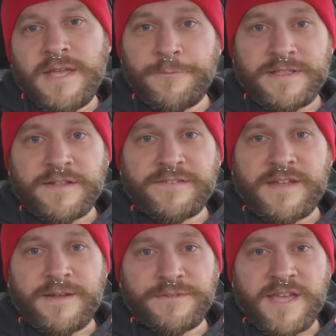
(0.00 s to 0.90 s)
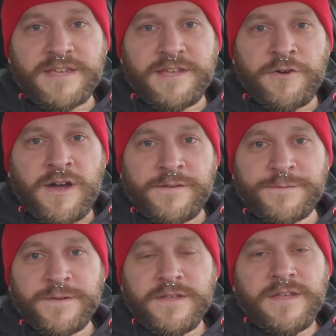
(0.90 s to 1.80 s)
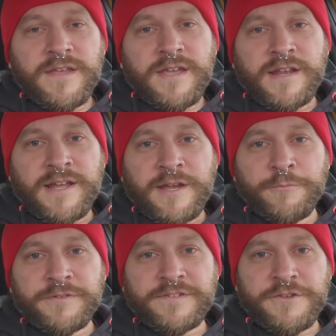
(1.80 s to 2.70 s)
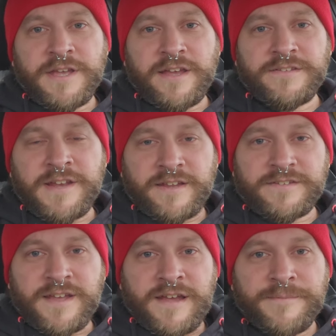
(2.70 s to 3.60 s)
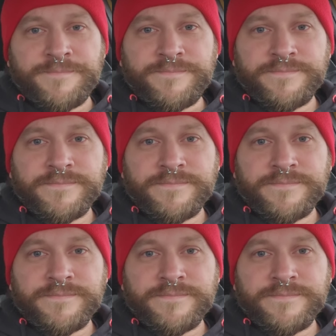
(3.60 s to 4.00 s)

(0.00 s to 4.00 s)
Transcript: And with that said, I'm taking off, and I will see you guys next time.